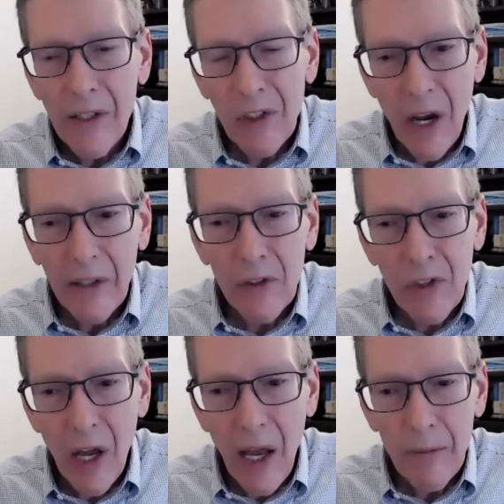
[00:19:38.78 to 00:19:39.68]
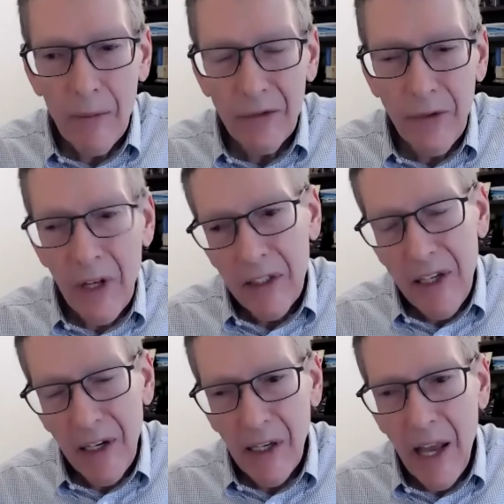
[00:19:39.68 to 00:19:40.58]
cycle time of
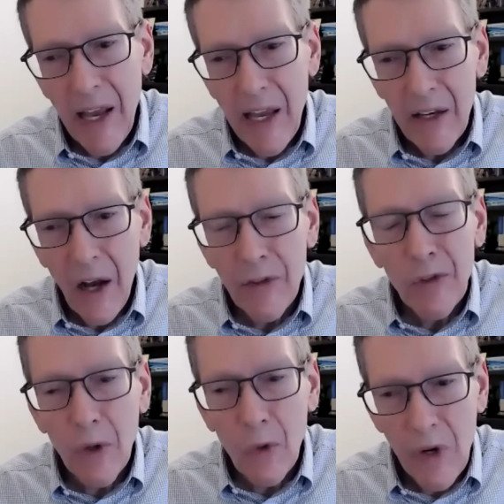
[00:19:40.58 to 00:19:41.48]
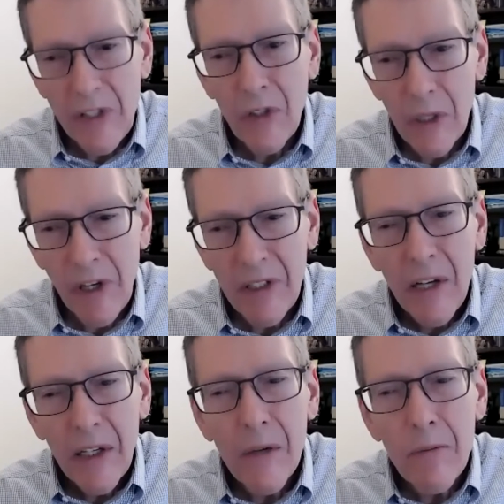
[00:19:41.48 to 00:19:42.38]
getting a offshore wind turbine
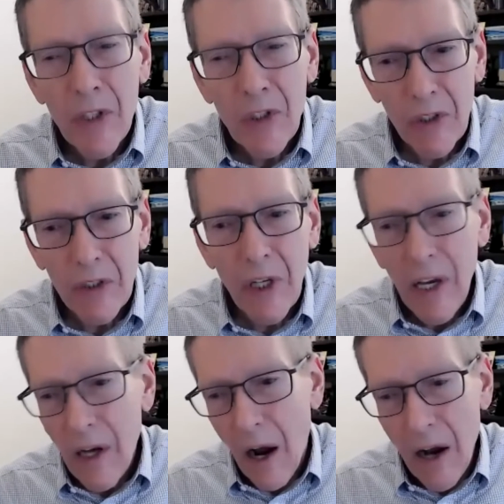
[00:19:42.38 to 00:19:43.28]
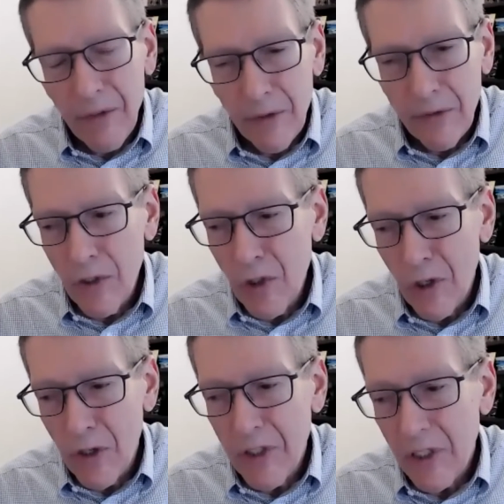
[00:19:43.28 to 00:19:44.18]
commissioned off of New
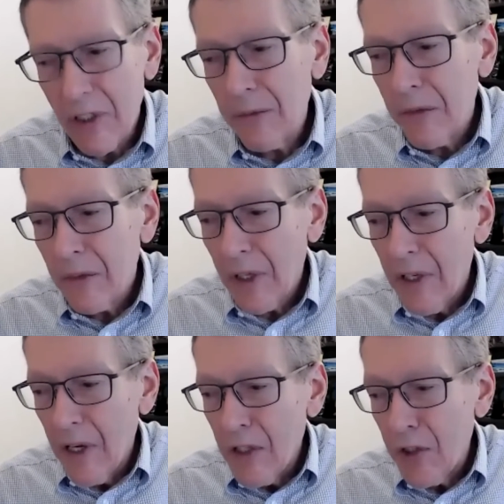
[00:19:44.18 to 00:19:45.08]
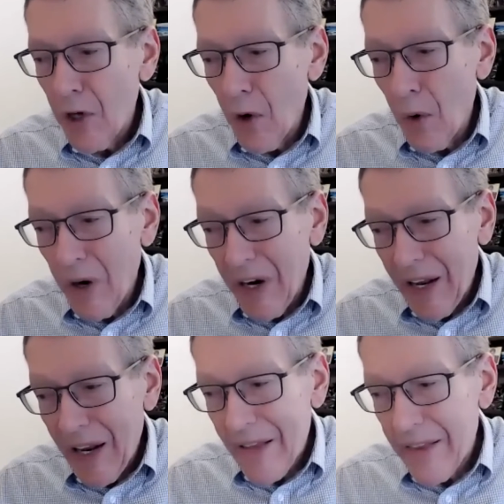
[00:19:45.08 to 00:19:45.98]
Jersey. So
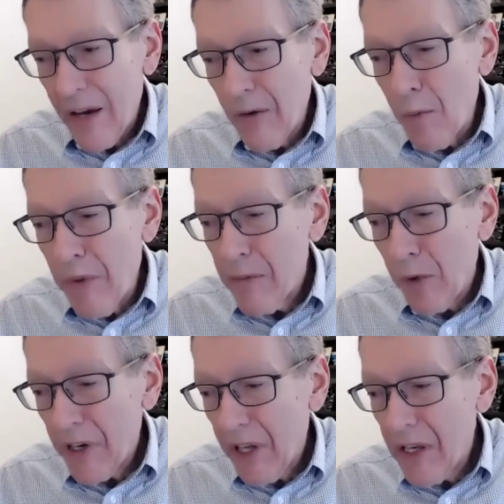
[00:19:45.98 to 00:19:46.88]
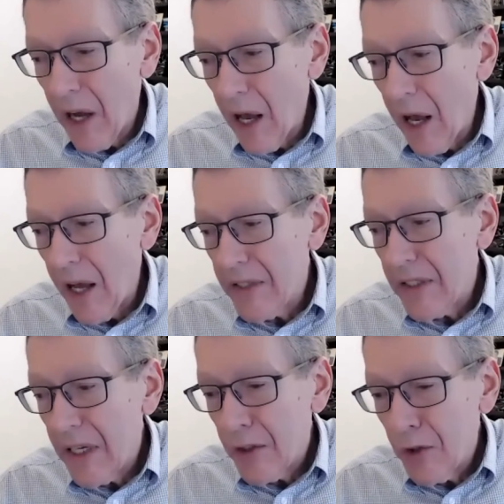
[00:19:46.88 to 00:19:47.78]
they will be bringing on
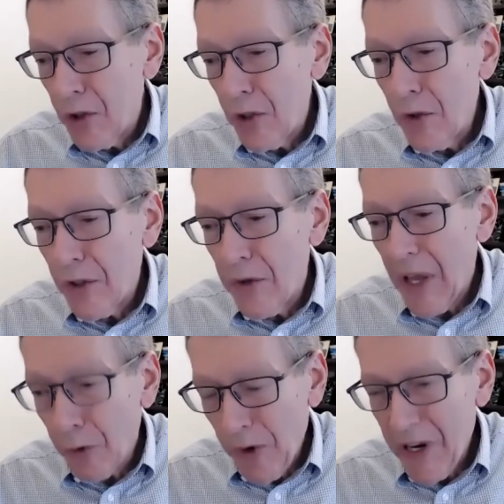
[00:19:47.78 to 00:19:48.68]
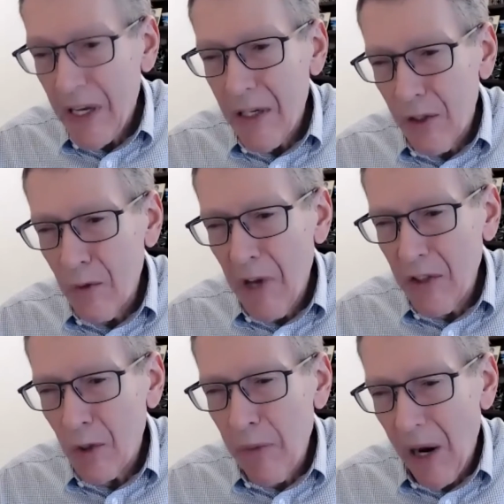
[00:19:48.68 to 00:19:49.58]
2 to 3 new
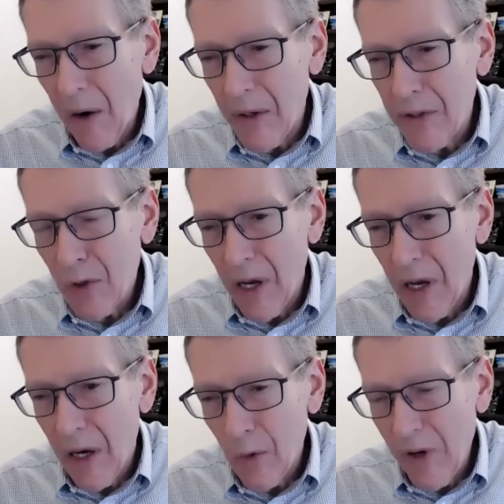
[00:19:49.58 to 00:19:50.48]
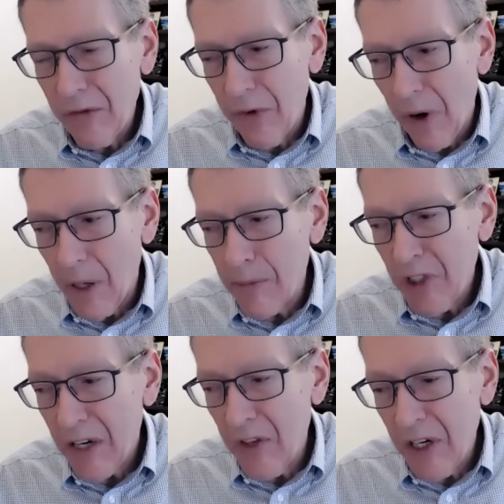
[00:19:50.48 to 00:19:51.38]
major power wind farms
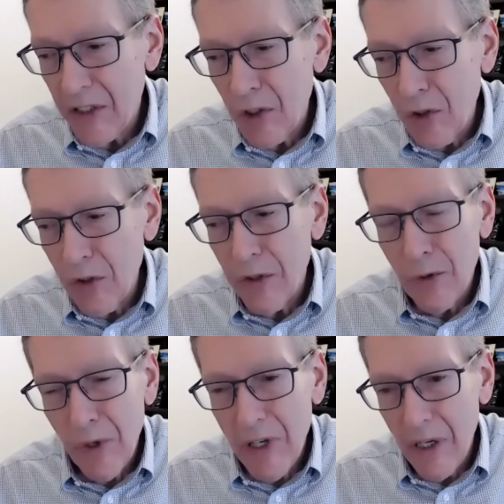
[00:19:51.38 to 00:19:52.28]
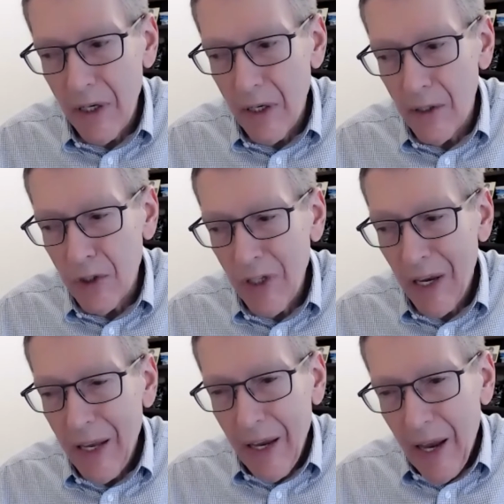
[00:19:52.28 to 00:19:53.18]
in the next 2 to 3 years.
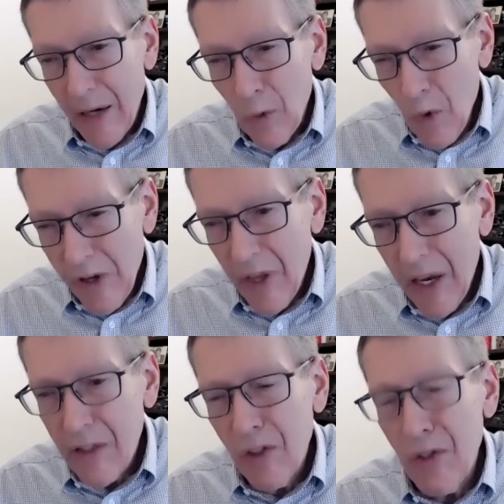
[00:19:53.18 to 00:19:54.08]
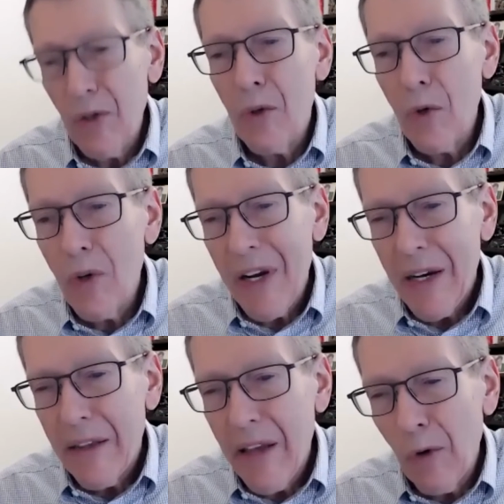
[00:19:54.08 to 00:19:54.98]
And when they do,
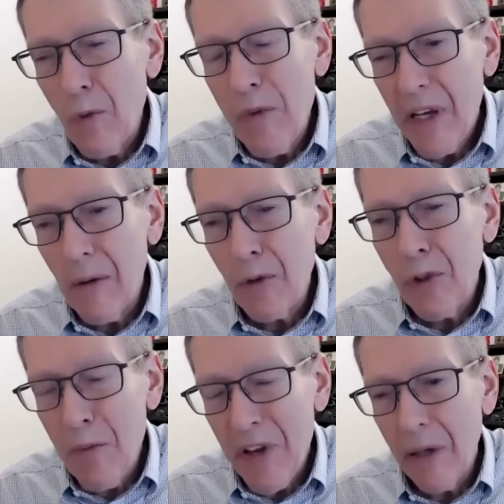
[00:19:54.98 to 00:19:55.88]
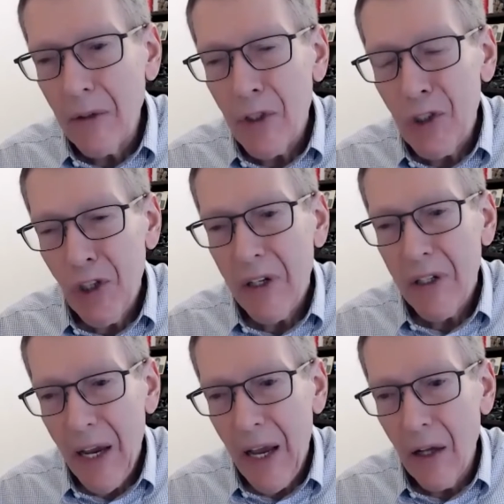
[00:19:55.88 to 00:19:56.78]
they will be able to shut
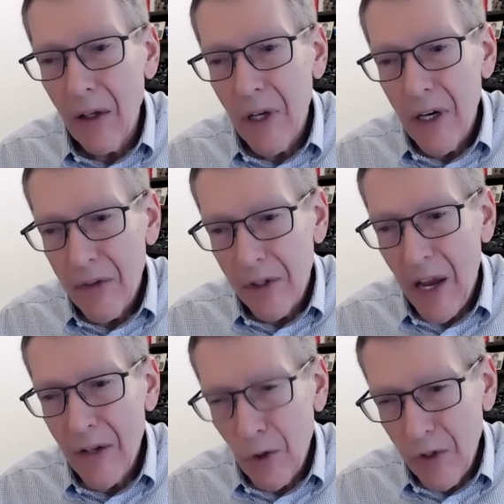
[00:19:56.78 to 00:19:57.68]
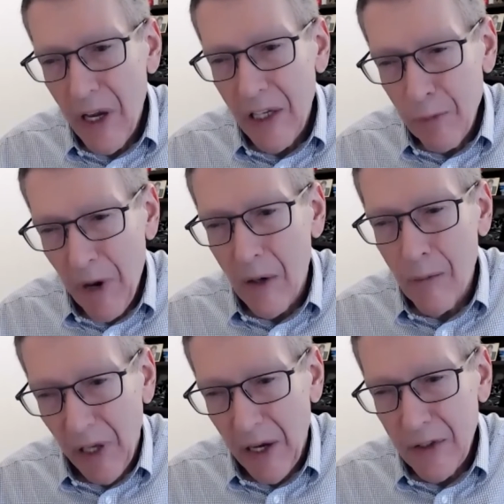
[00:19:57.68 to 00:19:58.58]
down their natural gas power
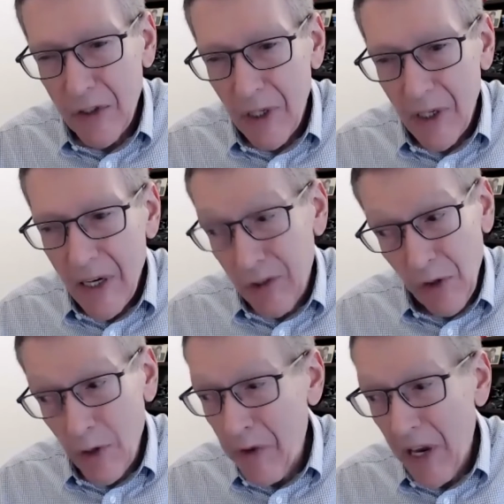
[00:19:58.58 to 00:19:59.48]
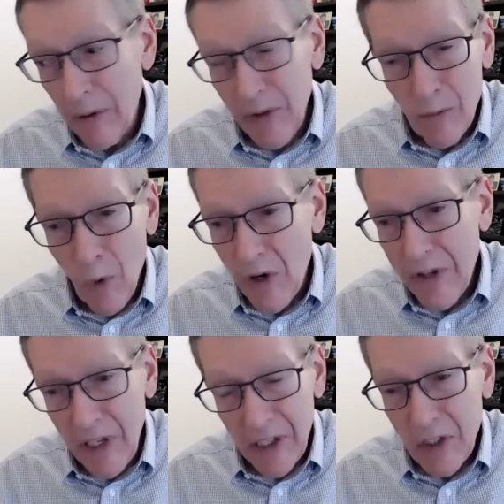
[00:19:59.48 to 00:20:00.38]
plants. So they'll be able to more
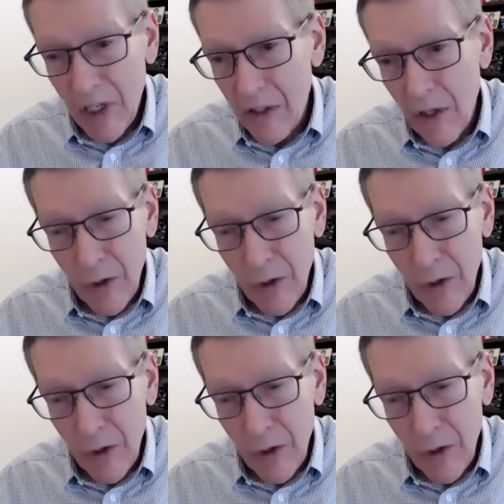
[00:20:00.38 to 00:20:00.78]
than exceed the